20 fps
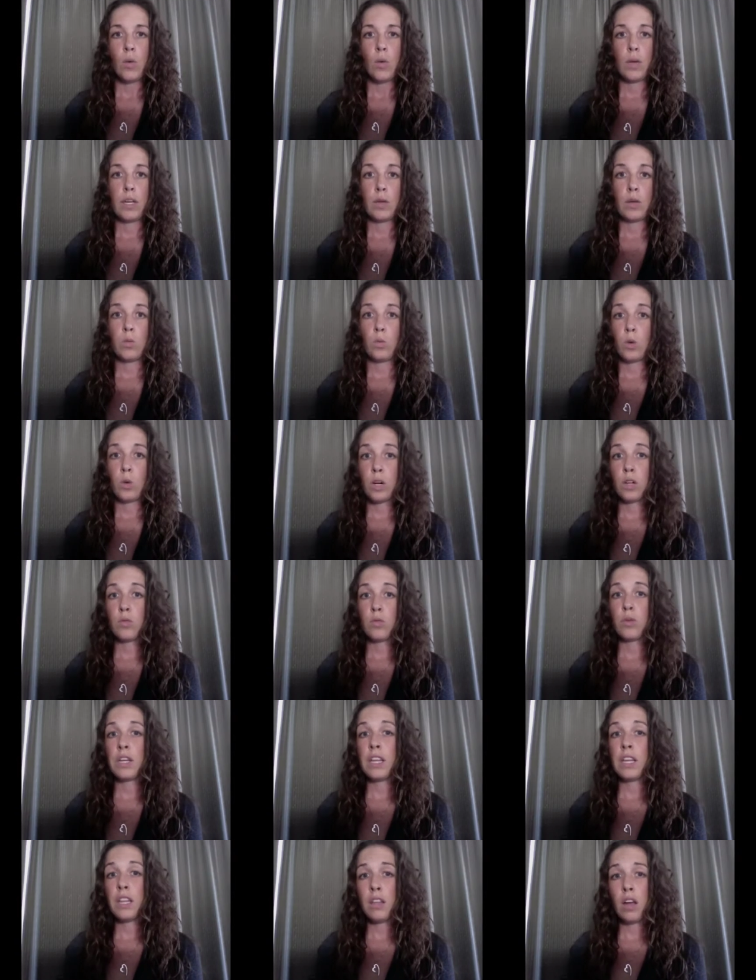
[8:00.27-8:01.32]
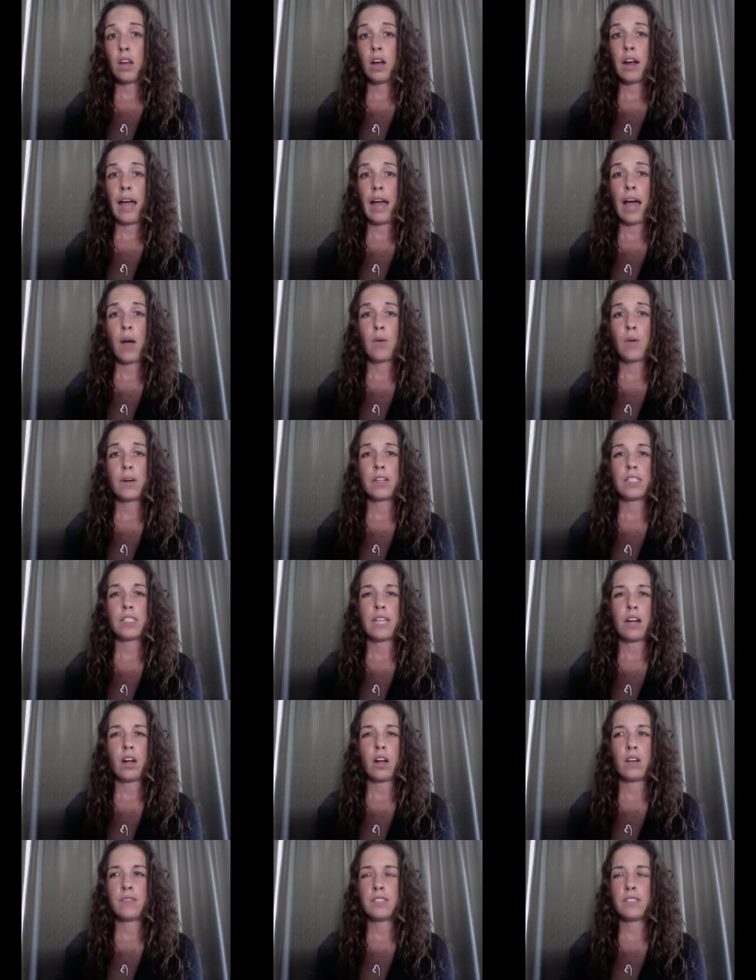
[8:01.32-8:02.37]
can work really long hours,
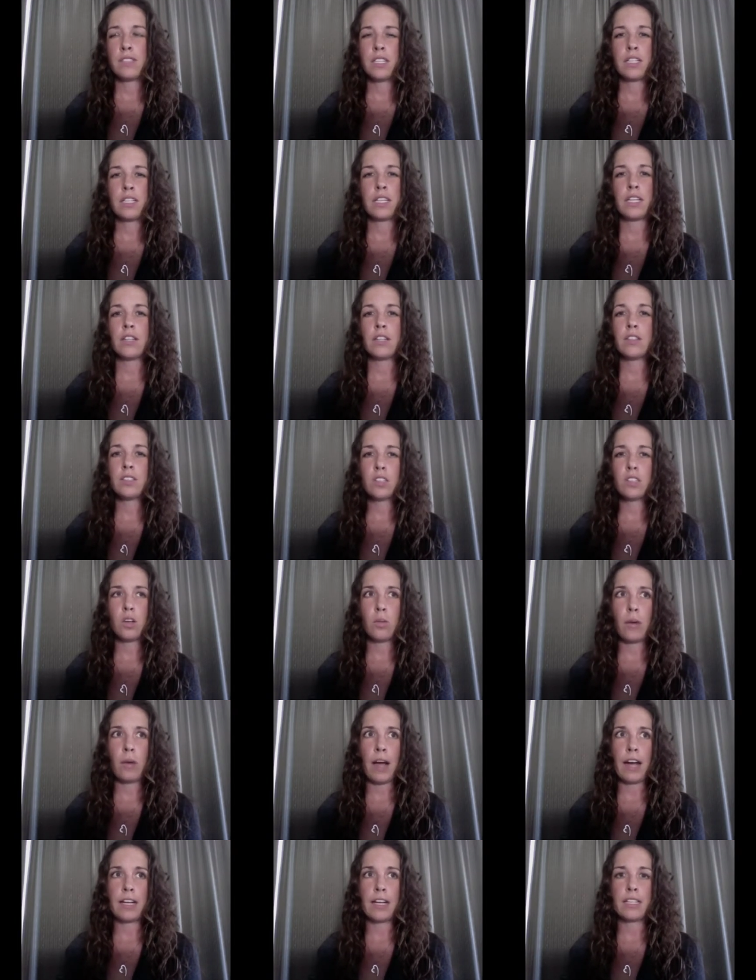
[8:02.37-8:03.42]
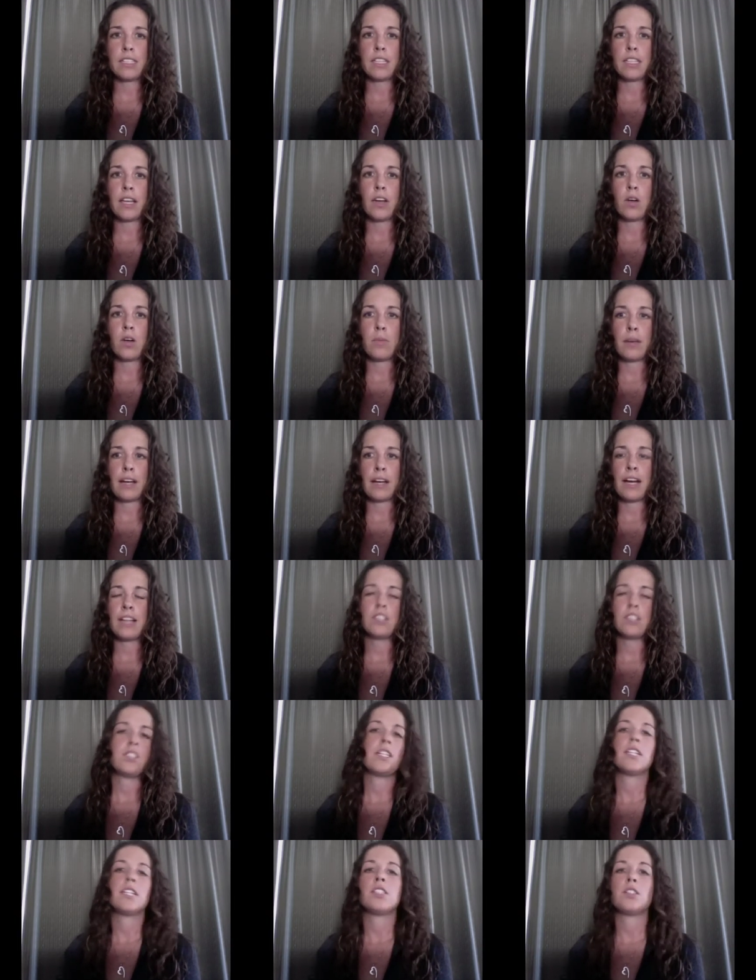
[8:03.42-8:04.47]
and all of a sudden years go by and it's like, oh my
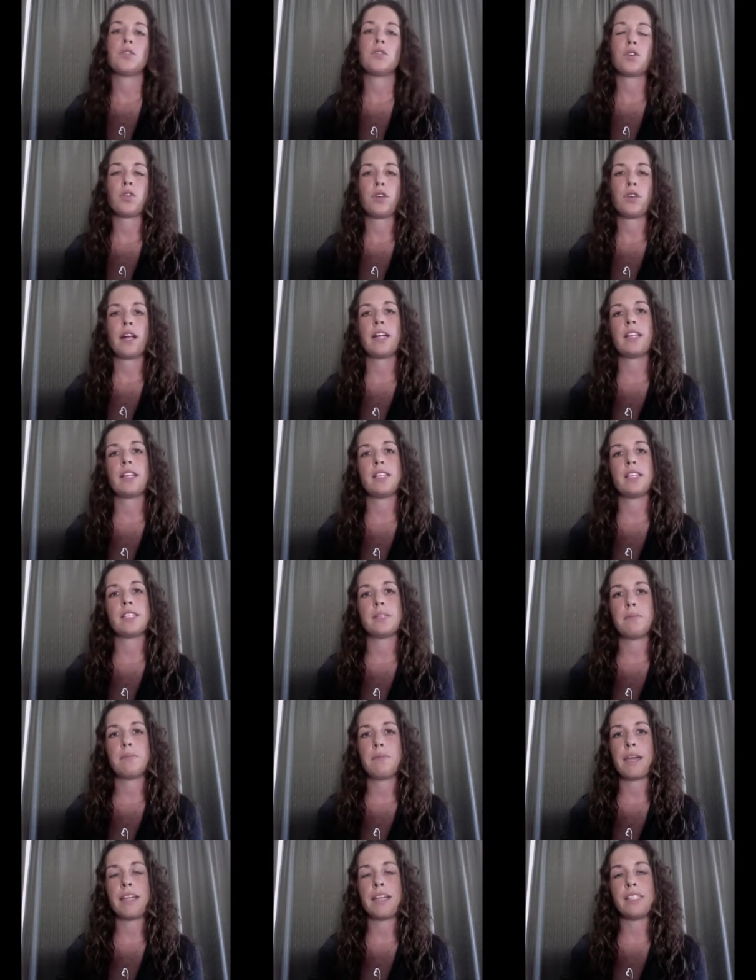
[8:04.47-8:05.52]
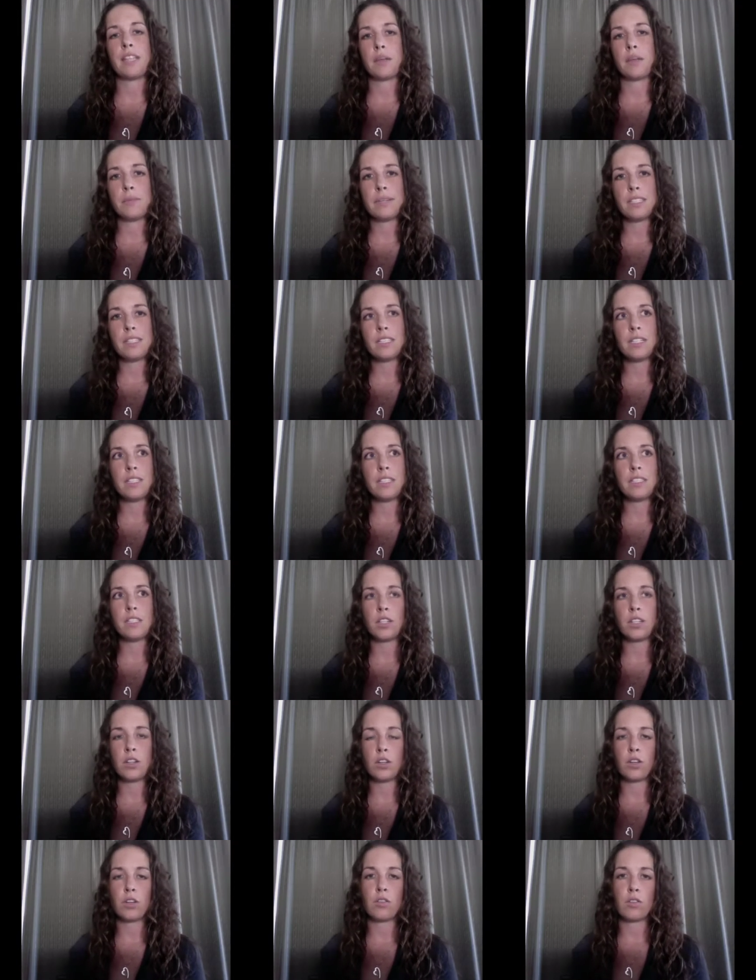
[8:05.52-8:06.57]
gosh, yes, you've created this amazing business,
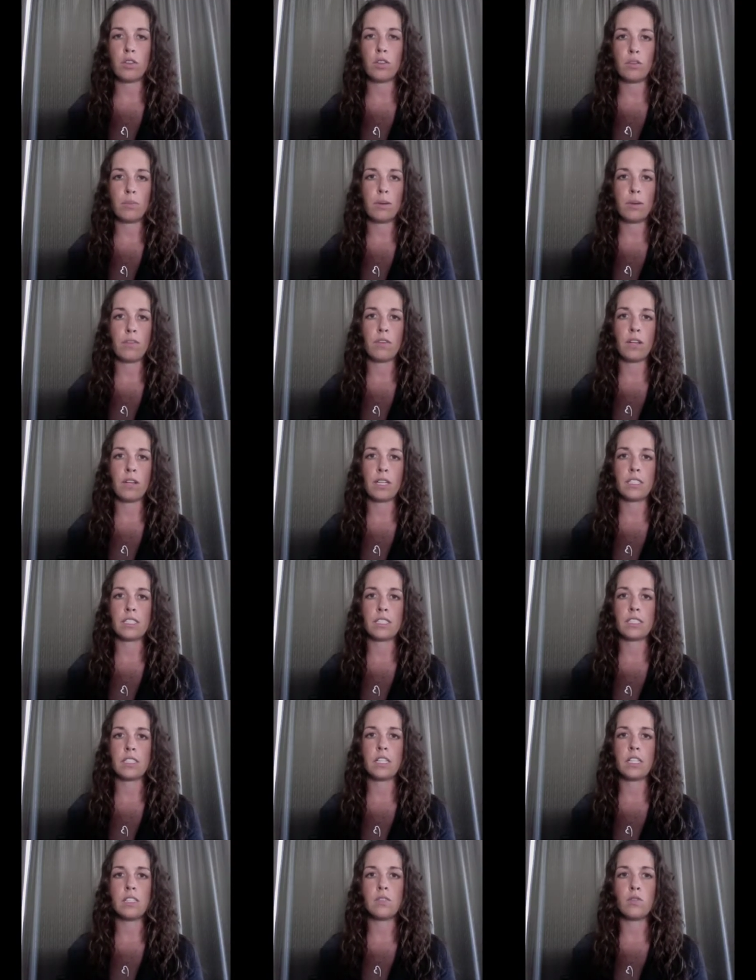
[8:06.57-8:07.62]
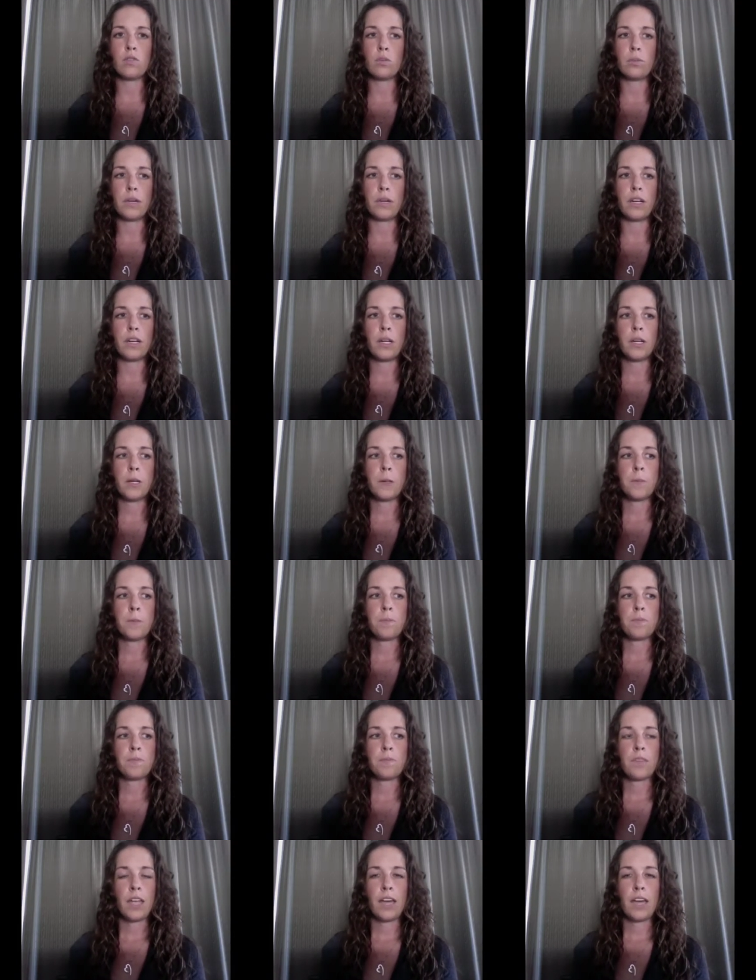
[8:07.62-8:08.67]
you've been really successful, but
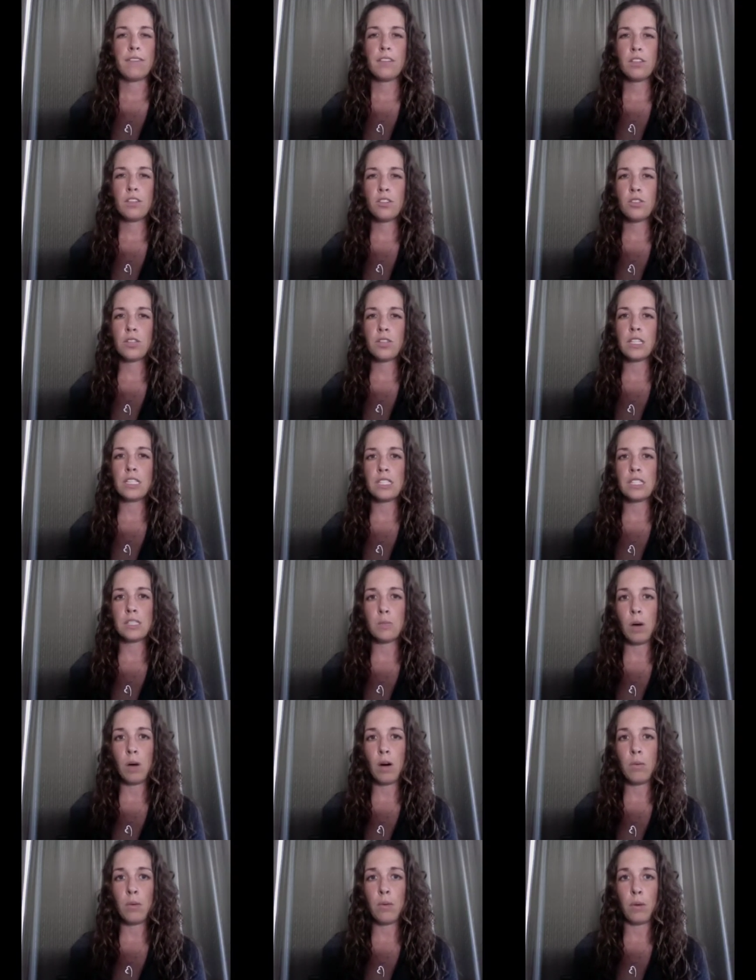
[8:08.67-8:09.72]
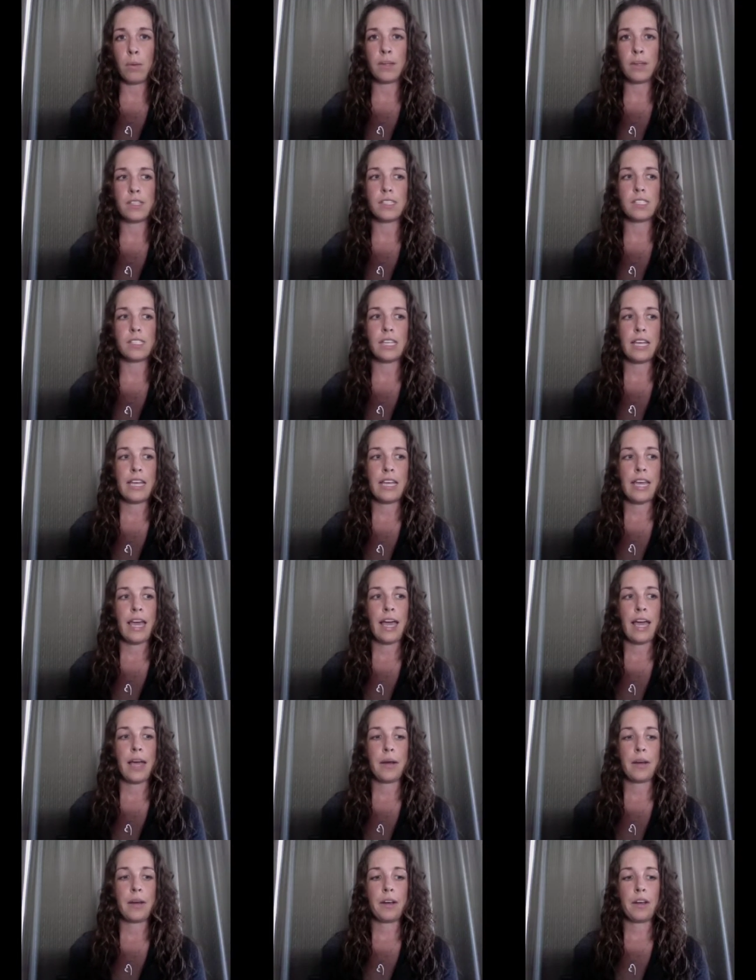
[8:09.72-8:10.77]
have you enjoyed the small moments?
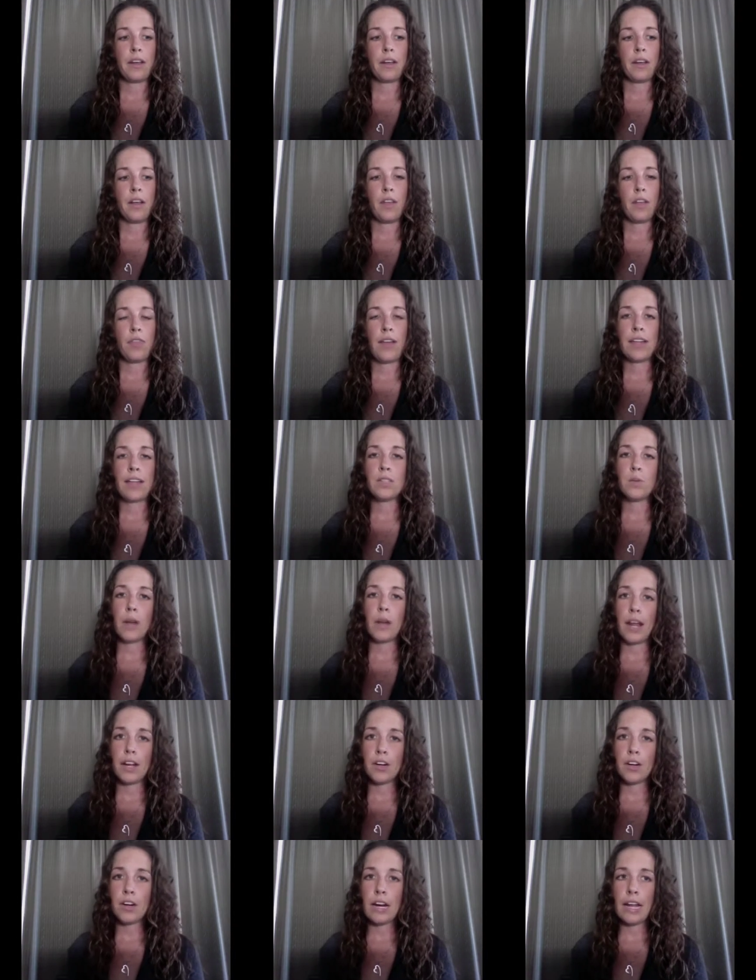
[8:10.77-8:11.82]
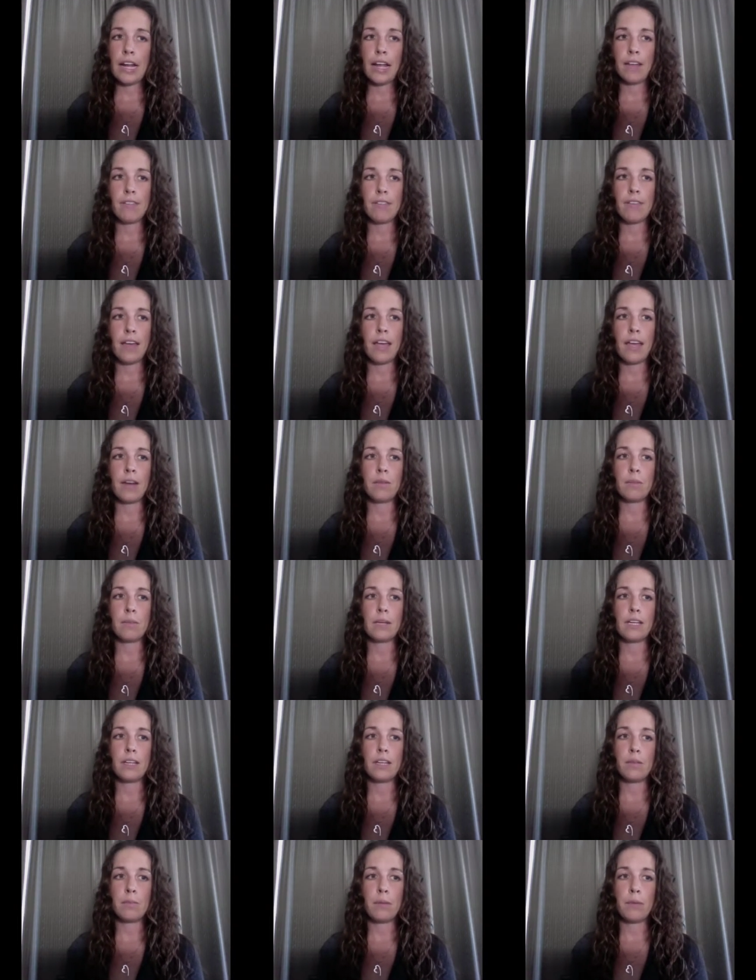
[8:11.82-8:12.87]
And that's what I crave. And
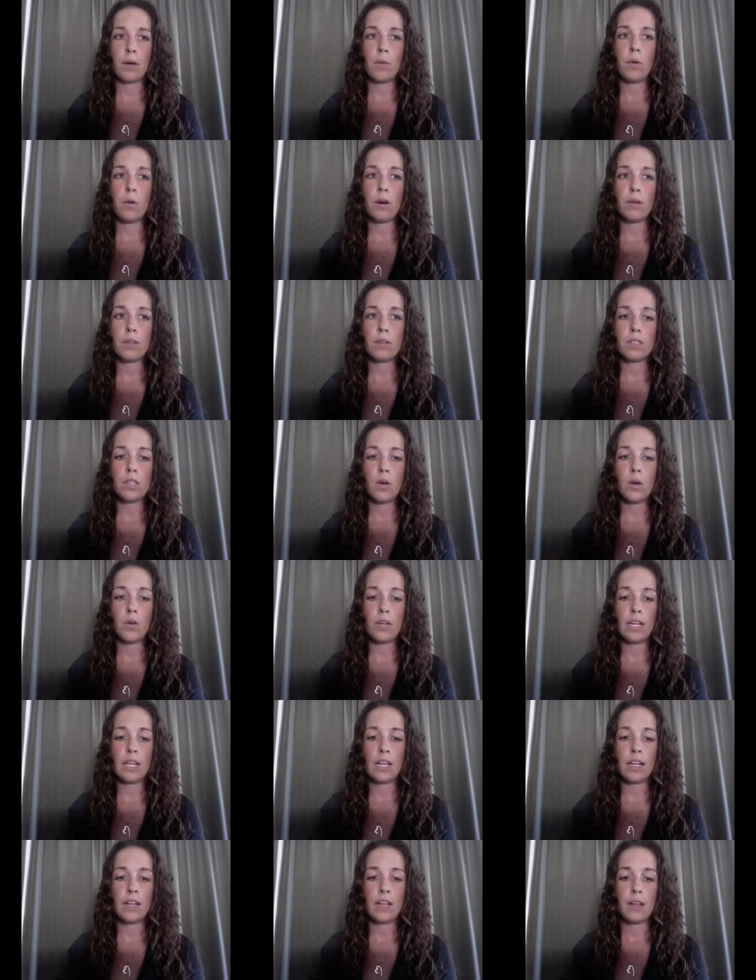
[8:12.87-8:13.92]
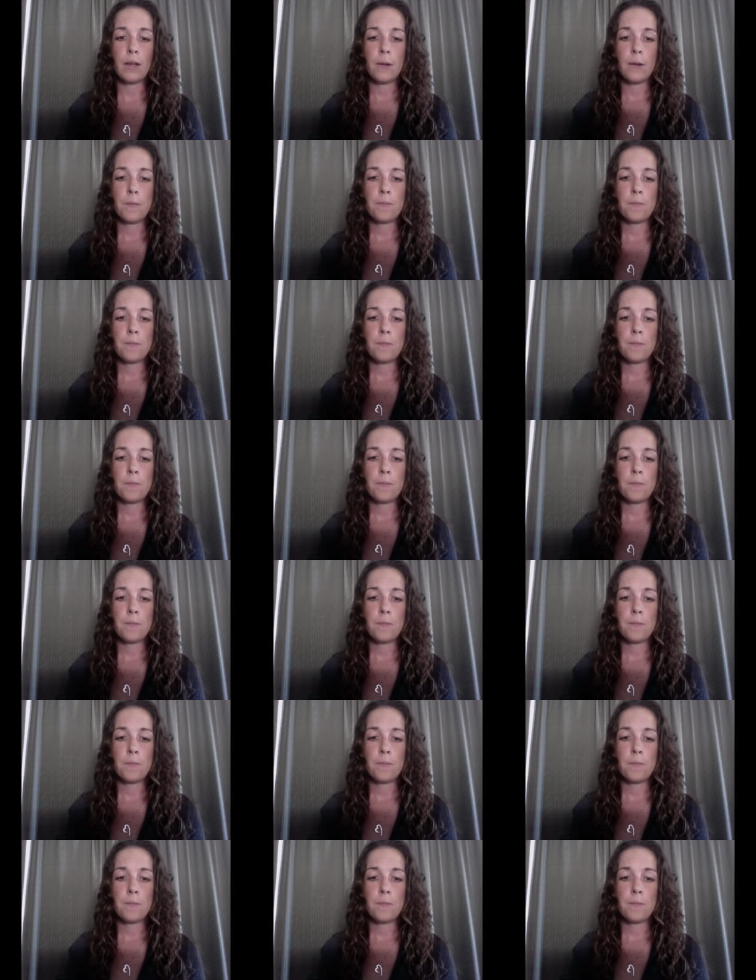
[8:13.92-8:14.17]
my work with Tony,